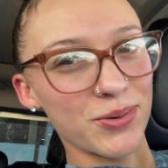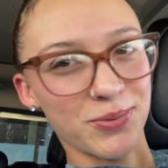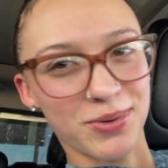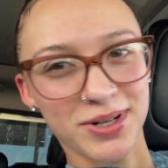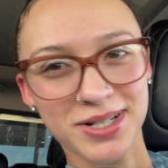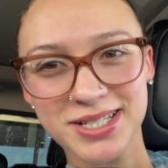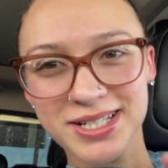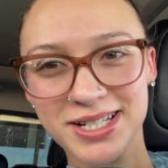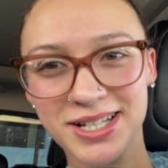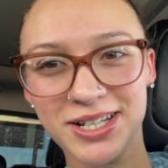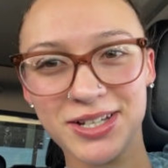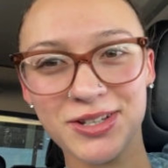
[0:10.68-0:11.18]

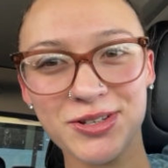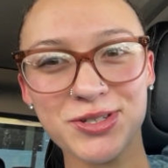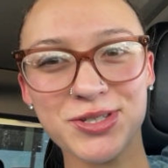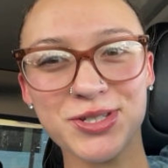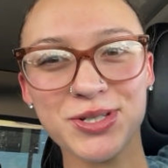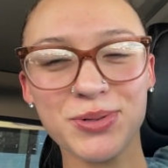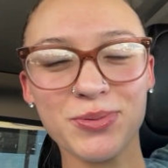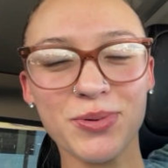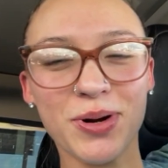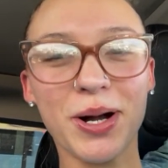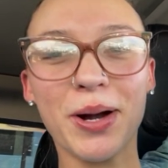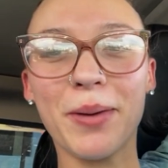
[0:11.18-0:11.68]
What's good,
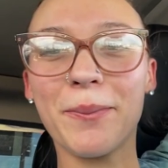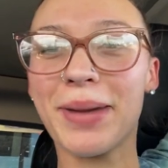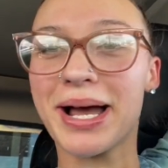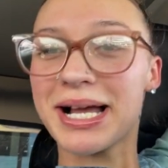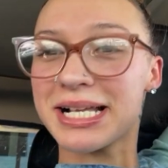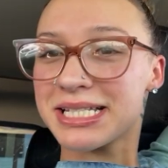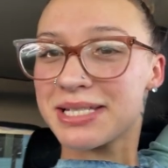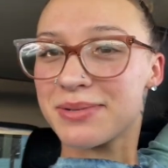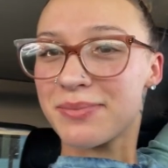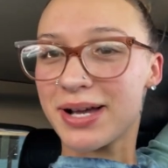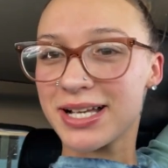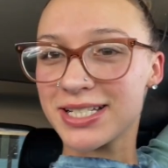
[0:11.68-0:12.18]
YouTube? Welcome back
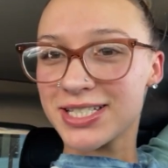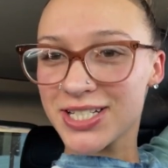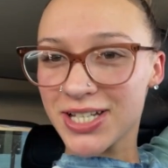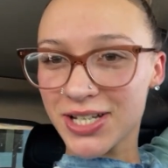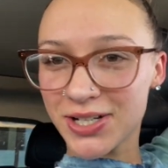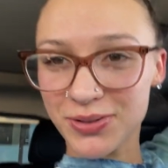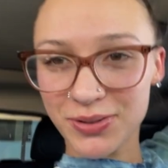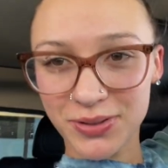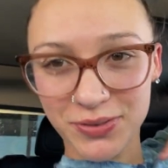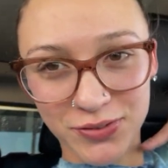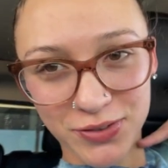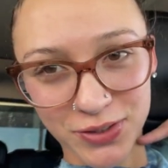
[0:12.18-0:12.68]
to my
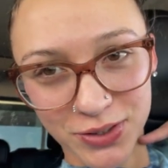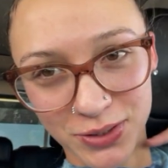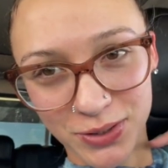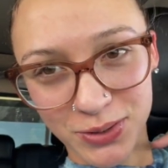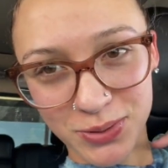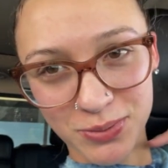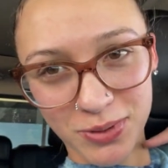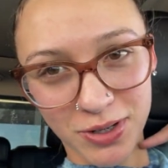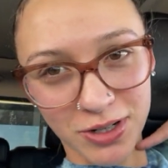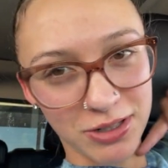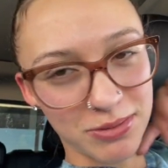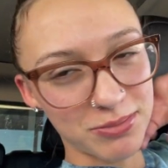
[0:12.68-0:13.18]
channel. If you're new,
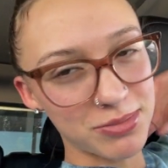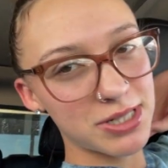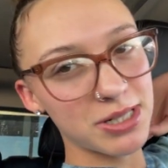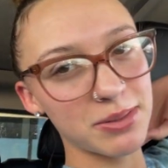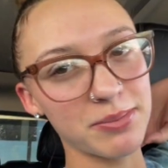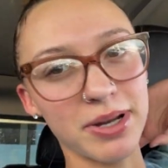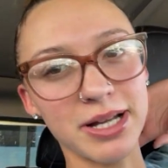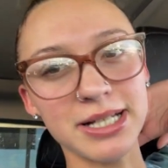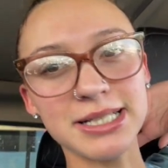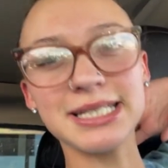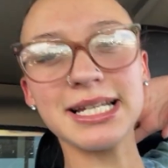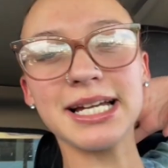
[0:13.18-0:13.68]
welcome to
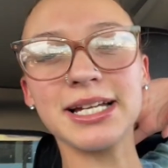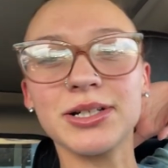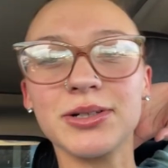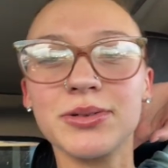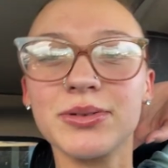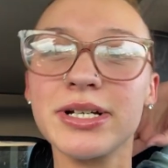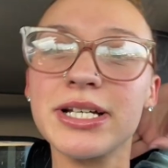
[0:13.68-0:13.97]
my channel.